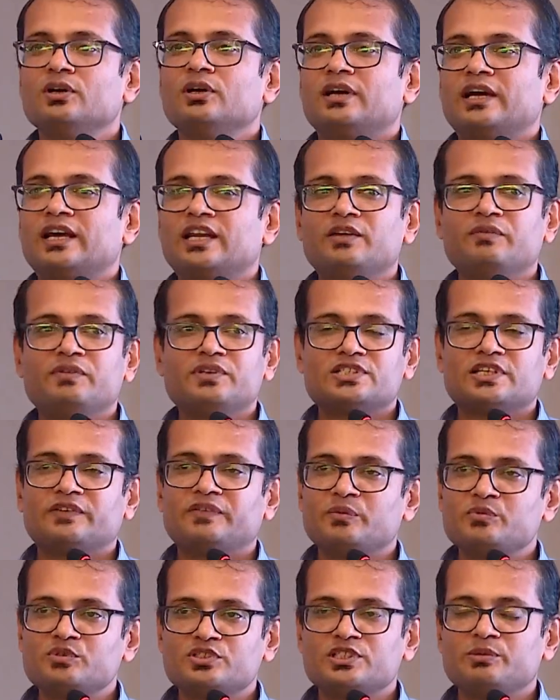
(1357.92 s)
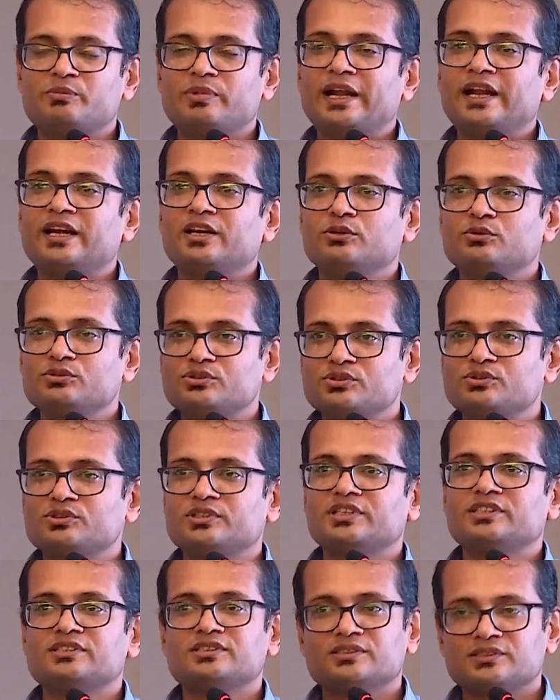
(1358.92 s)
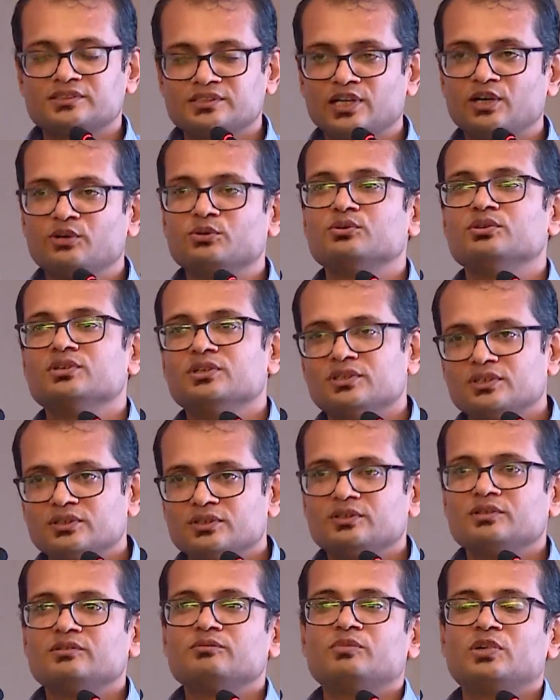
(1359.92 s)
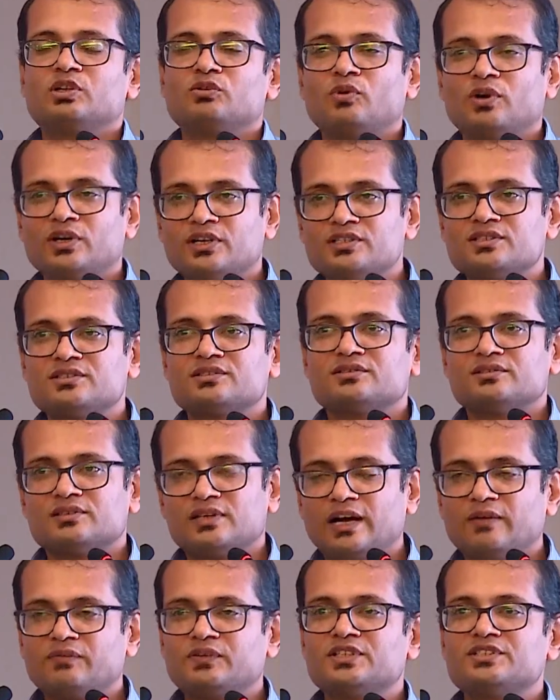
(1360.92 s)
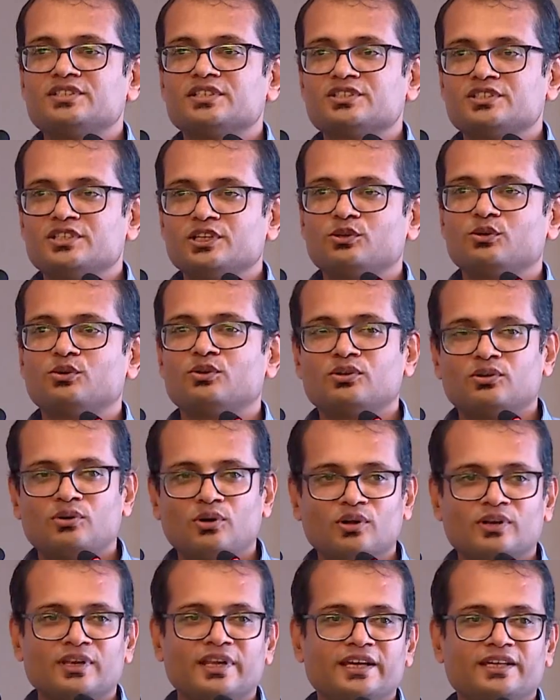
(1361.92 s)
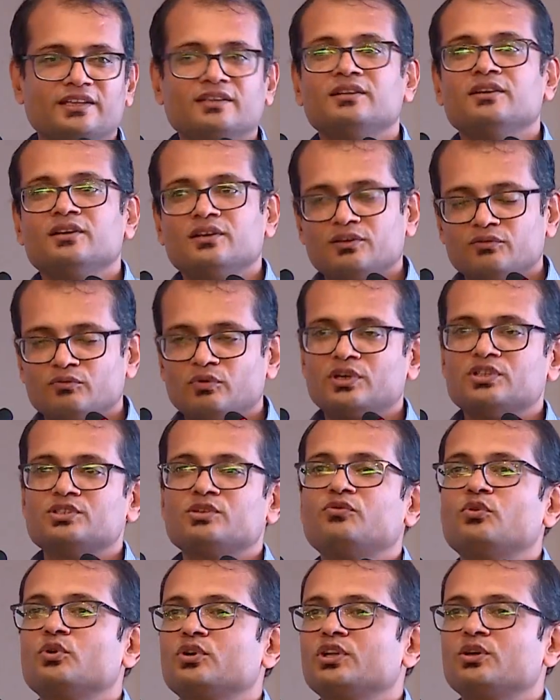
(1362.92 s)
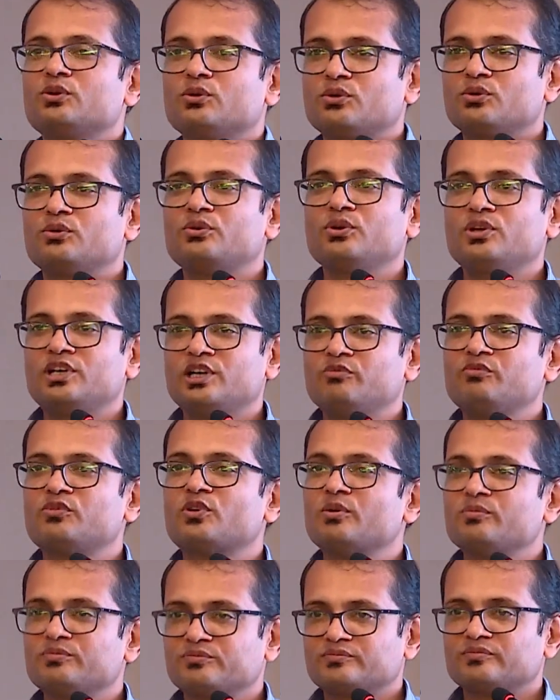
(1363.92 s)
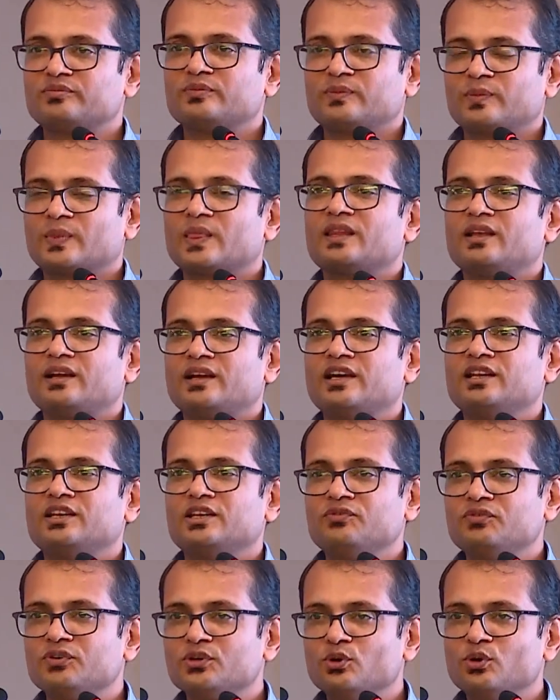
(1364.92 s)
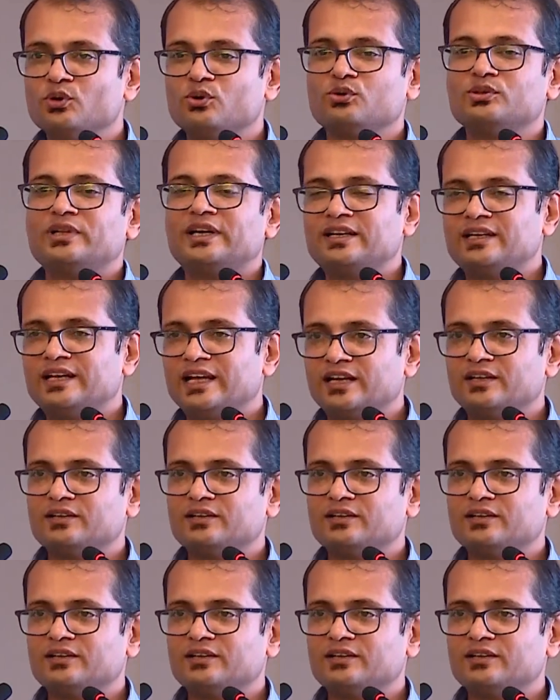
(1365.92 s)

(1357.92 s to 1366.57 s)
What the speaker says: and if it's FMCG brand, you should say now, but what is after 60 crore online, what is a 40 crore going to come from? And if you don't know that